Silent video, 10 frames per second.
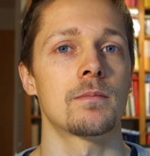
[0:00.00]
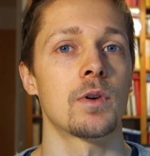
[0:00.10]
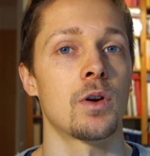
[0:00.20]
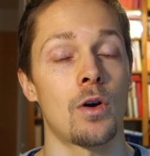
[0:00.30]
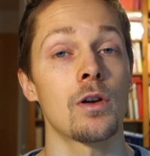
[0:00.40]

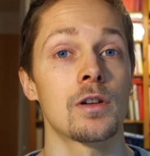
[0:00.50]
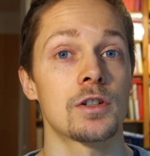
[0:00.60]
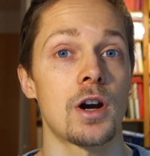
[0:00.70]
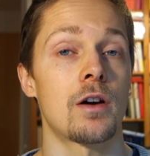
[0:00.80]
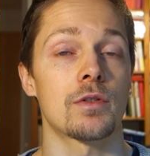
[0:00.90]

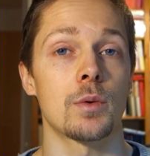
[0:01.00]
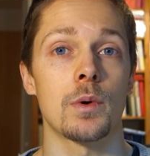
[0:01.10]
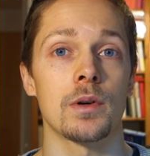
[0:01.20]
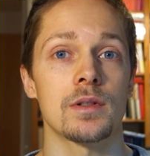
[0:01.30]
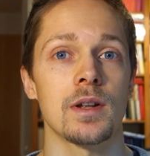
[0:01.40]
knowledge
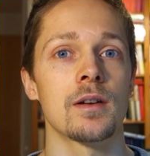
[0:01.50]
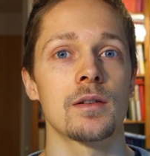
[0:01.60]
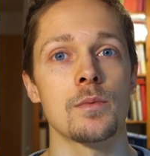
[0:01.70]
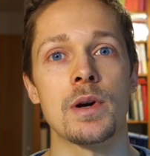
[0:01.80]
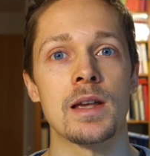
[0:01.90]
afterwards that
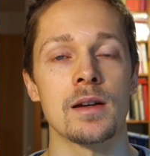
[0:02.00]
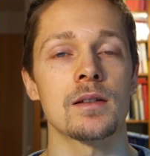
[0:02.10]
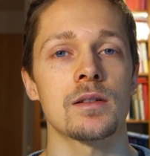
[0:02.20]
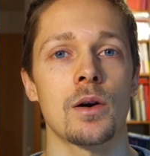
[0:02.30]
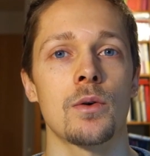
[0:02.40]
it really
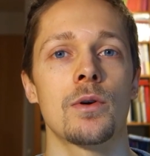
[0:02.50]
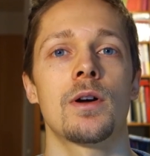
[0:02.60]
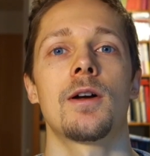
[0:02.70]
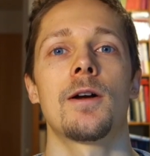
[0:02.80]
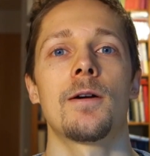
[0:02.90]
is so,
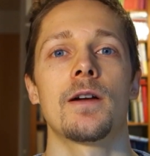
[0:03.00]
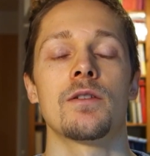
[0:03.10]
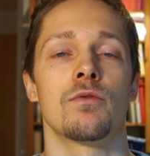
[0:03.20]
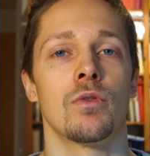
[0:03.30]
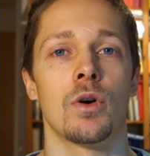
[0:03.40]

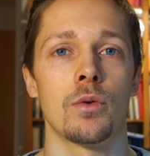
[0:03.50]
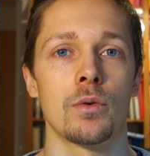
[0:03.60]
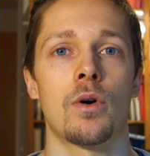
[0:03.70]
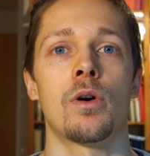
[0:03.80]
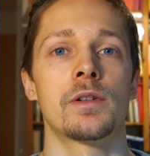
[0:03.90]
even though
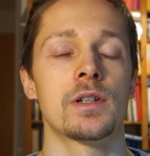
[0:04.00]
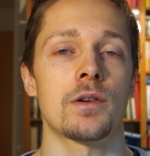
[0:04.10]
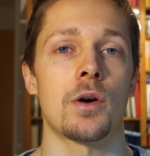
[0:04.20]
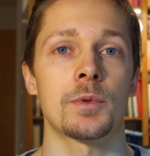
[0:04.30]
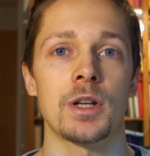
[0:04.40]
all these
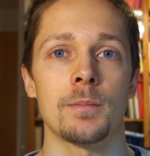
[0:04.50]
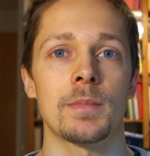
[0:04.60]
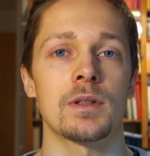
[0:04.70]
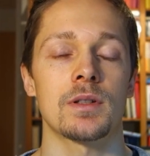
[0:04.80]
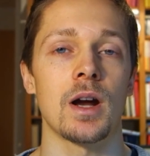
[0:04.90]

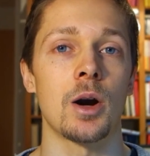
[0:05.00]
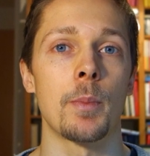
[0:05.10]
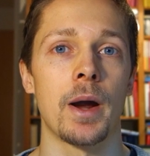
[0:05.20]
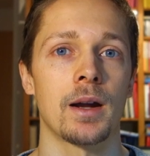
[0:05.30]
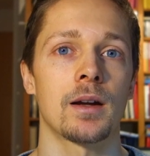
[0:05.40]
concepts are
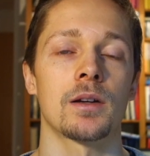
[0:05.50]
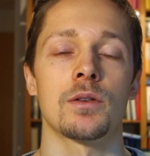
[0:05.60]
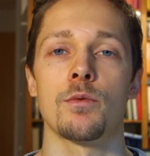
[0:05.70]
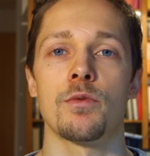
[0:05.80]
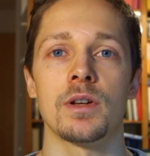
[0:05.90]
back and
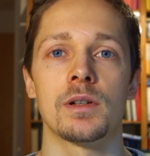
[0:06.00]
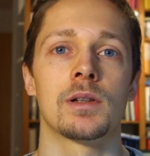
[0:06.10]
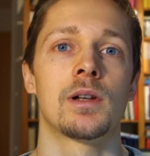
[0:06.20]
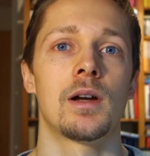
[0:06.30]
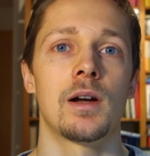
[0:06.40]
you
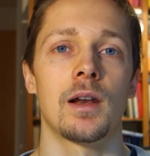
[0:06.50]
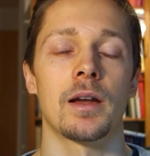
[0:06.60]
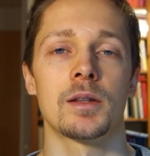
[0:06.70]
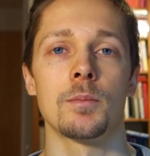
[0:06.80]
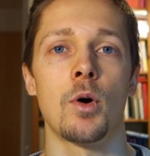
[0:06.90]
feel
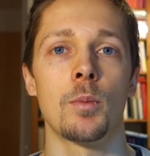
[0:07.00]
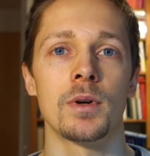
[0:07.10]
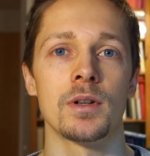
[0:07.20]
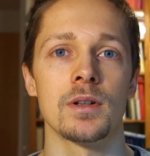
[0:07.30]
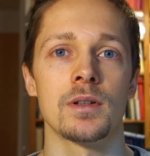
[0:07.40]
like the
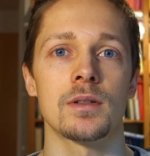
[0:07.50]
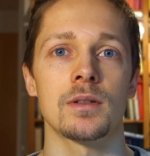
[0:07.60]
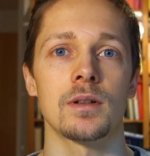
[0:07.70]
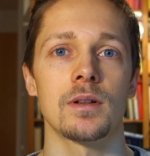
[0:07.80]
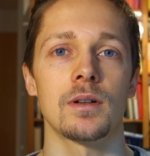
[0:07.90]
moment is
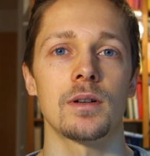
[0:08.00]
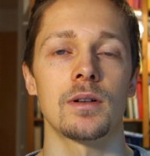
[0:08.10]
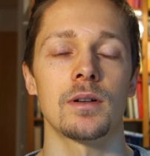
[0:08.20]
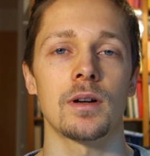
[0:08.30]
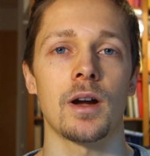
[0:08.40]

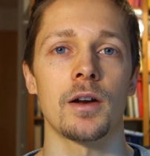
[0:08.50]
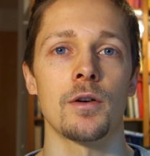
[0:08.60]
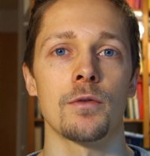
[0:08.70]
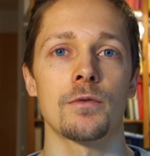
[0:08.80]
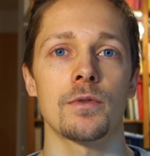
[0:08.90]
kind
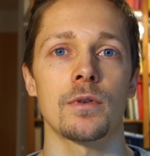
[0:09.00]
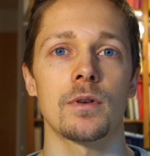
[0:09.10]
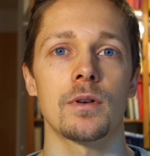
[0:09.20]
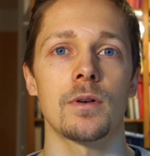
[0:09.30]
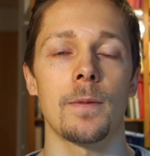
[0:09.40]
of
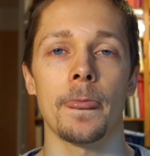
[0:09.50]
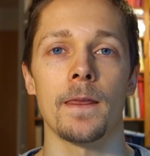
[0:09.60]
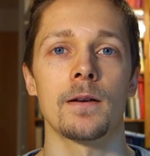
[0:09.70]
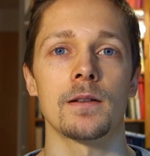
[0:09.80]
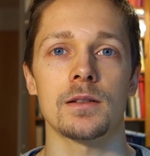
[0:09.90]

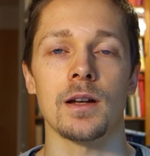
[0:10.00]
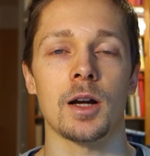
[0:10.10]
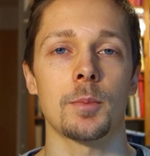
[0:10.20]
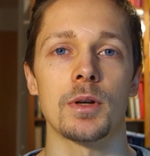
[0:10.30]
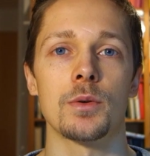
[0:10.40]

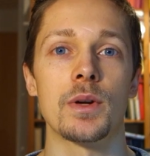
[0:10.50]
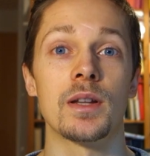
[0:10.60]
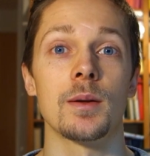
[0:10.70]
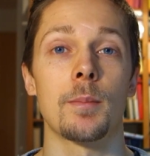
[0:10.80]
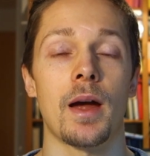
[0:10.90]
stuck
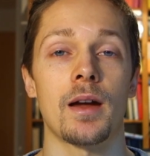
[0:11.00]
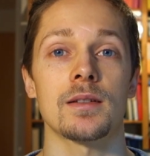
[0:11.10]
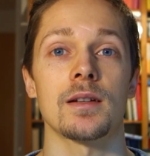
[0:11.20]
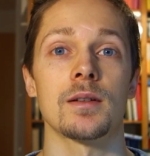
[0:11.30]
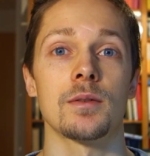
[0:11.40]
between the
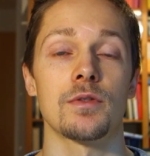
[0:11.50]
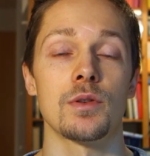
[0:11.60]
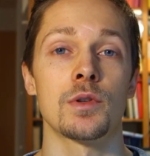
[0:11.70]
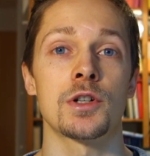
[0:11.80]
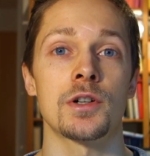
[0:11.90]
past and the
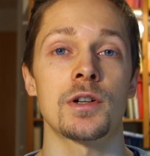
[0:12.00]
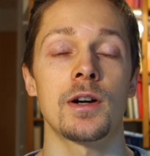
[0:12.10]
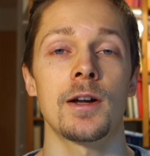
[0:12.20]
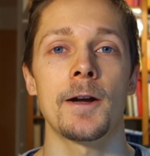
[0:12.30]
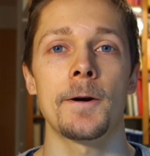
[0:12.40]
future.
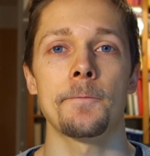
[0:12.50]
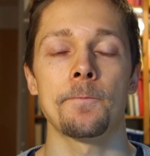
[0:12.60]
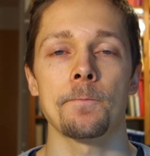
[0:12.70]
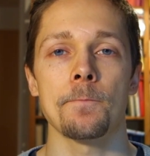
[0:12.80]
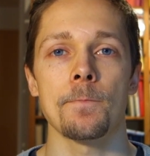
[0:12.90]

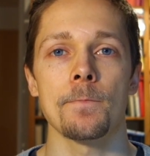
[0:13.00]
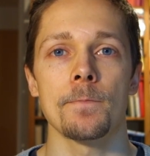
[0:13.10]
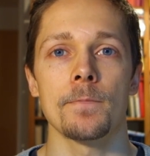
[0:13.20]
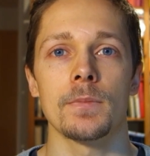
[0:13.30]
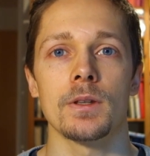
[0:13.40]

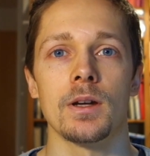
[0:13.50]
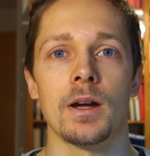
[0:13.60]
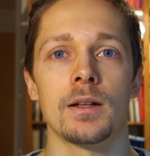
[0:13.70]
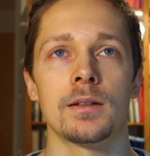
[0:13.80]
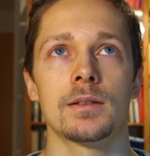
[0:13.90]

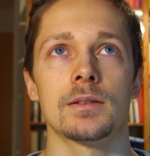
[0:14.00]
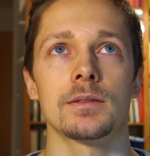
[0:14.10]
And